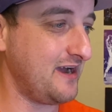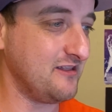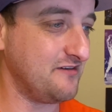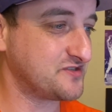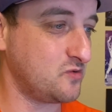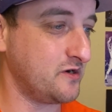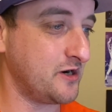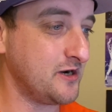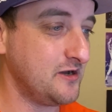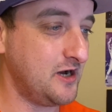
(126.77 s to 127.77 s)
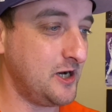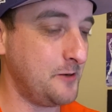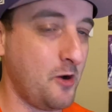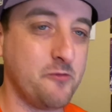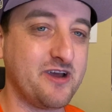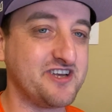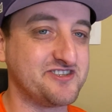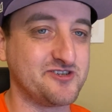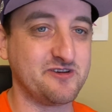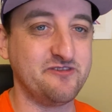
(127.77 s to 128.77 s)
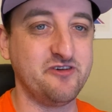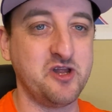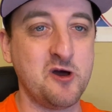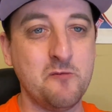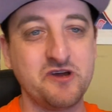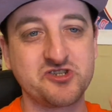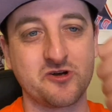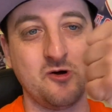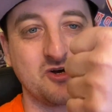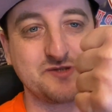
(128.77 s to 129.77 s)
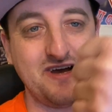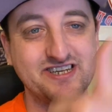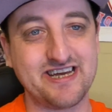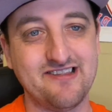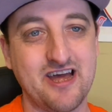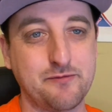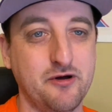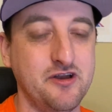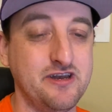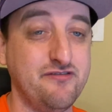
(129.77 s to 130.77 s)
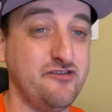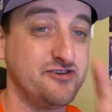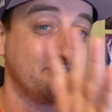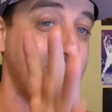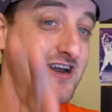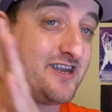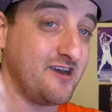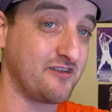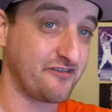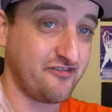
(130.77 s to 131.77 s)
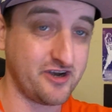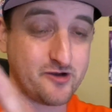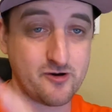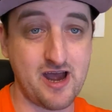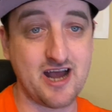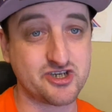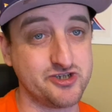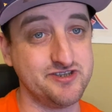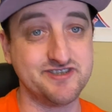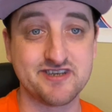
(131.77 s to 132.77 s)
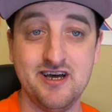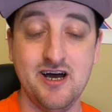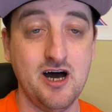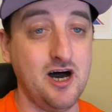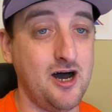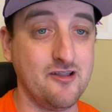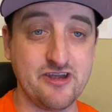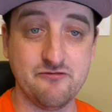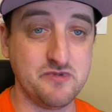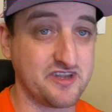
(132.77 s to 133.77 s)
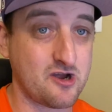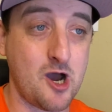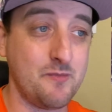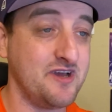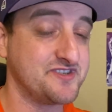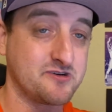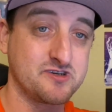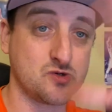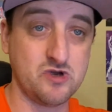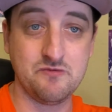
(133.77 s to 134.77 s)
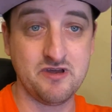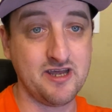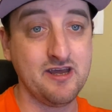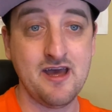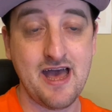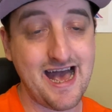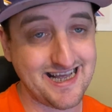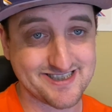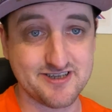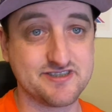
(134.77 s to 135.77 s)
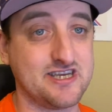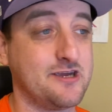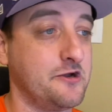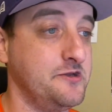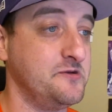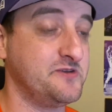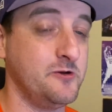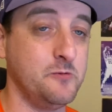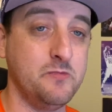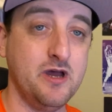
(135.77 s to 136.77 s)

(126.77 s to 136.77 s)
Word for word: I love Twitter. Um, hope you guys enjoyed the video. Make sure to Hulk smash that like button. If you saw any other funny reactions, uh, leave them in the comments or tweet me at Suns Geek on YouTube.